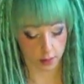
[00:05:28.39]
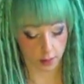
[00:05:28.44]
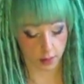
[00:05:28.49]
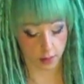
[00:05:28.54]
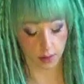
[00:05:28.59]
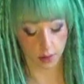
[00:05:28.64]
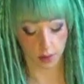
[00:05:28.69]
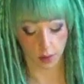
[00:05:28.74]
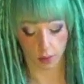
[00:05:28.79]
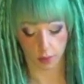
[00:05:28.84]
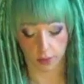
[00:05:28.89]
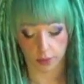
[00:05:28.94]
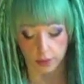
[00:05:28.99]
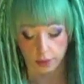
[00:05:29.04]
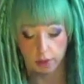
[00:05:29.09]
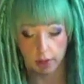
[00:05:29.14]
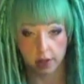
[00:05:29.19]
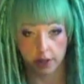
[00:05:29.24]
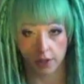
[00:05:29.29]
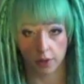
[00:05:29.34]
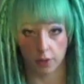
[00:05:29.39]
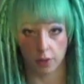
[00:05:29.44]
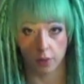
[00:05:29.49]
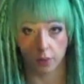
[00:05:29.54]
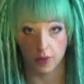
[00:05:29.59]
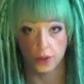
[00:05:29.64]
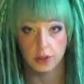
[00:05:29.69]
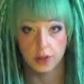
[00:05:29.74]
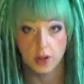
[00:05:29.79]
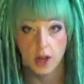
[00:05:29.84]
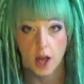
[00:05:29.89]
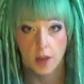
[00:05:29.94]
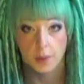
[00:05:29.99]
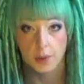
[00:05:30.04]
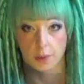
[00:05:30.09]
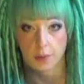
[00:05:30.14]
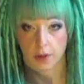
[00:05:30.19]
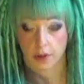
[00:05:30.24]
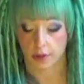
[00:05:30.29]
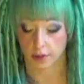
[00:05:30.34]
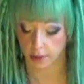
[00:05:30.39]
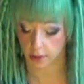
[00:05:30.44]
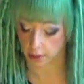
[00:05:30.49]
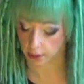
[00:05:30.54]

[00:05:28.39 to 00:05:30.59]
it goes linear with the comic books,